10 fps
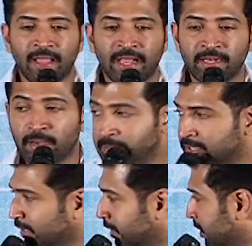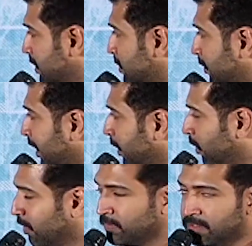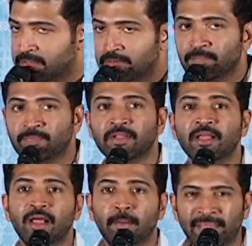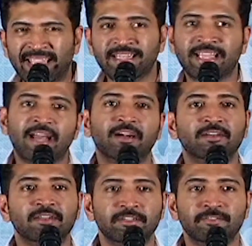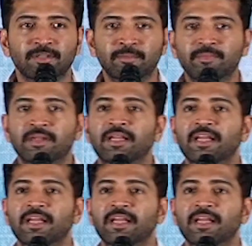And Abhinaya is playing one of the main character in the film.